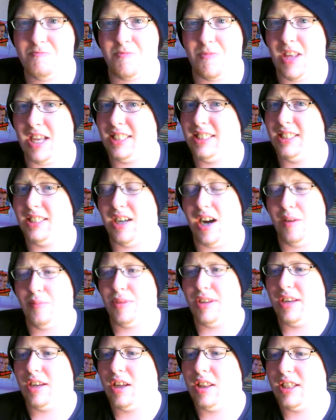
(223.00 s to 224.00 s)
This is
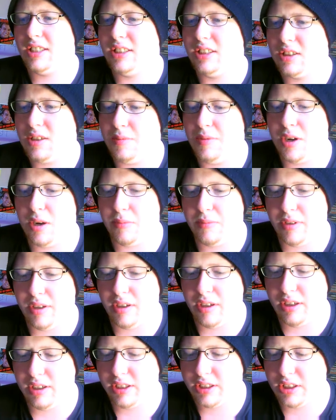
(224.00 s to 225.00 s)
happening. This is coming up
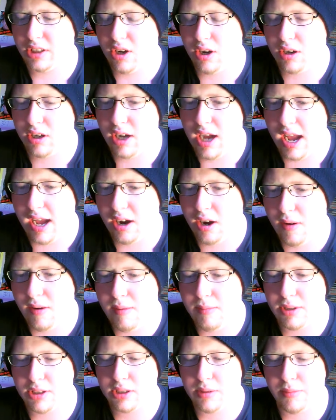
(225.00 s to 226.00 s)
in recent
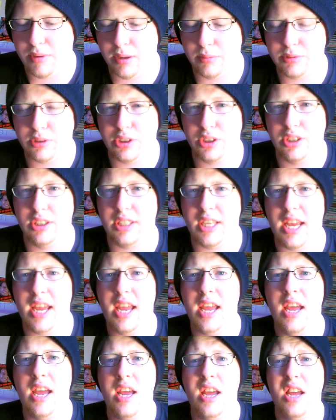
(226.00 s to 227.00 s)
comic books coming up soon
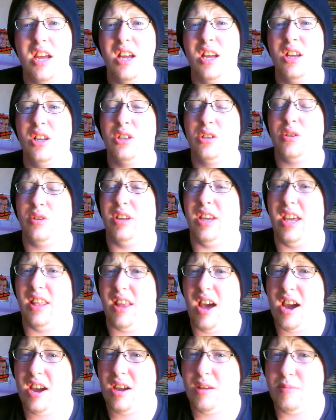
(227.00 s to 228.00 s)
today. So yeah,
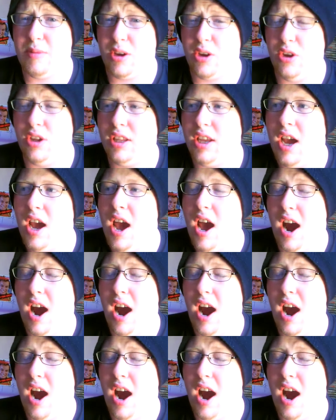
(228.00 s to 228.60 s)
that could be good.